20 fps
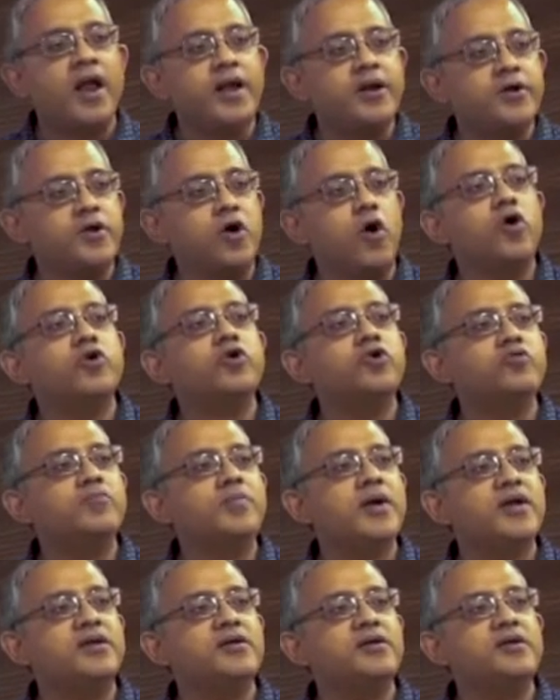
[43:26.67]
and
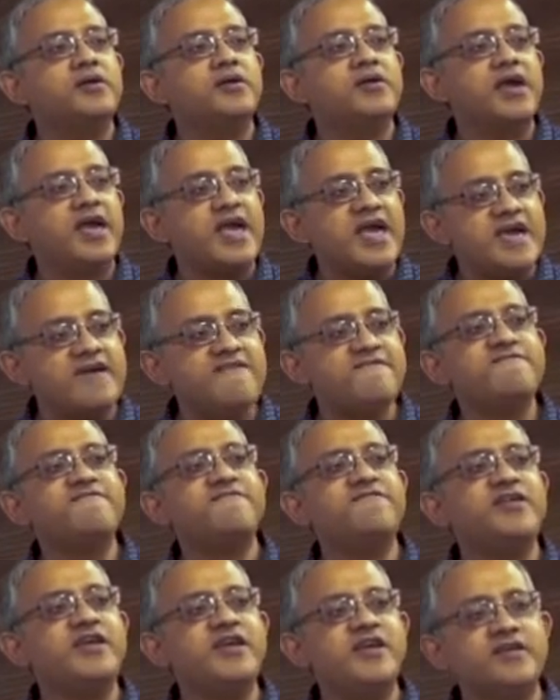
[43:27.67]
documented
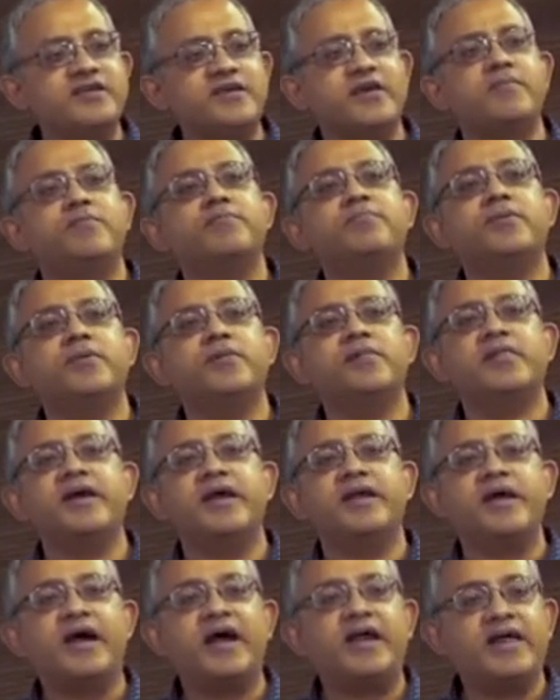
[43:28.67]
every temple
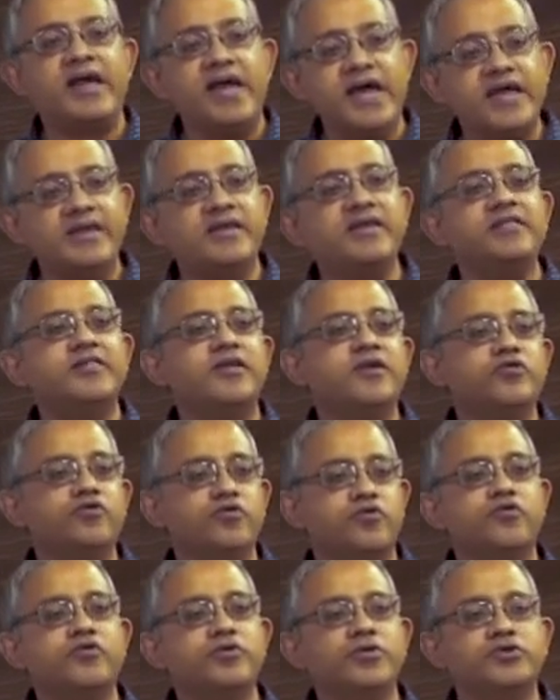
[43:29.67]
that had
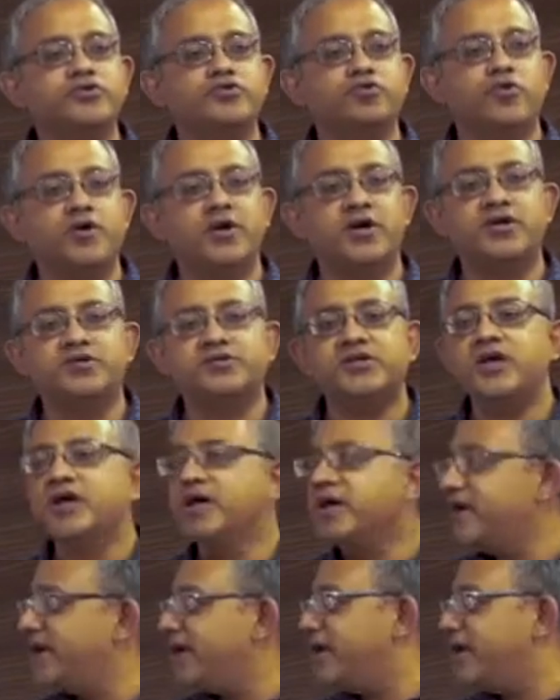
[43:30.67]
anything to do with the Choras.